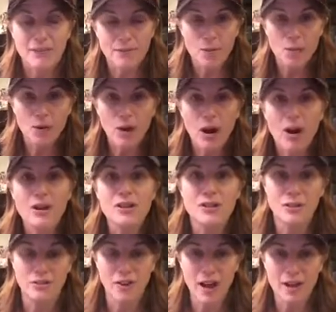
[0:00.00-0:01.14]
for our
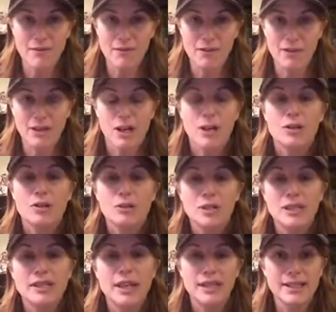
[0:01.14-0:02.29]
survival to
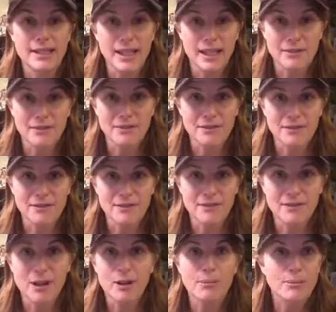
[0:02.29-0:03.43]
stay safe.
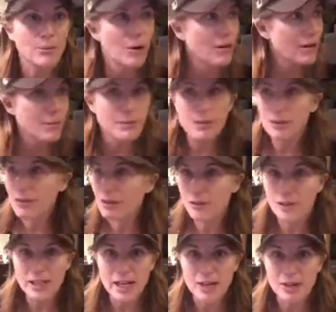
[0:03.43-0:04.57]
We are programmed to look
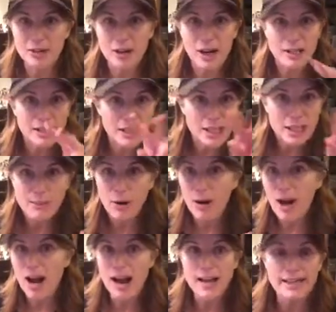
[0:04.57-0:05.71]
for danger and to keep our
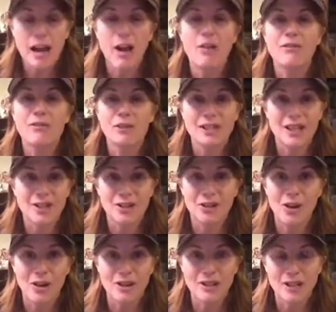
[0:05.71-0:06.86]
eyes out for danger
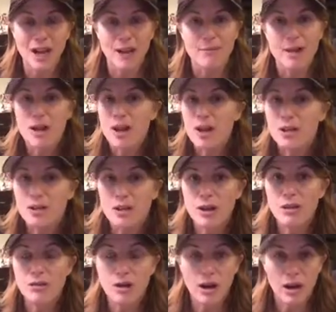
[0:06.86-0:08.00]
all the time.
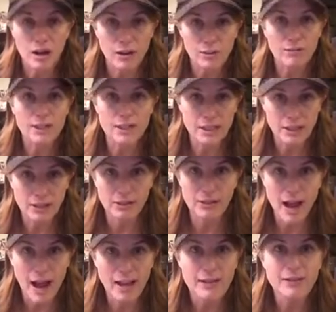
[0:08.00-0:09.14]
So our reticular
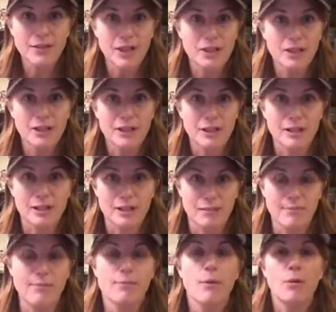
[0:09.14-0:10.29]
activation
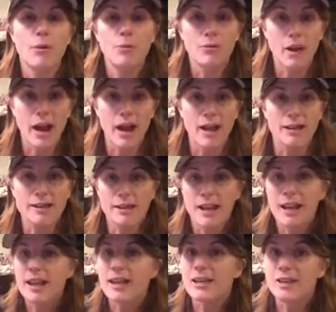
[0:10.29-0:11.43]
system, or RAS,
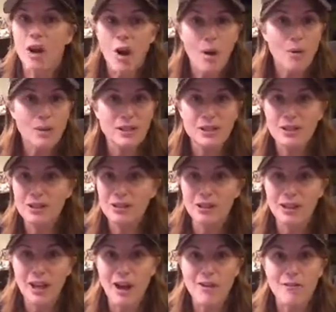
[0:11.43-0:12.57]
is always on the
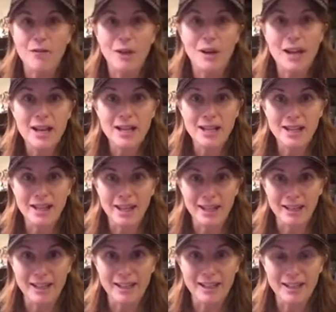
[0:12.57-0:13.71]
lookout for
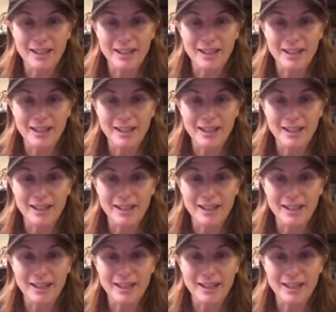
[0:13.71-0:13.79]
anything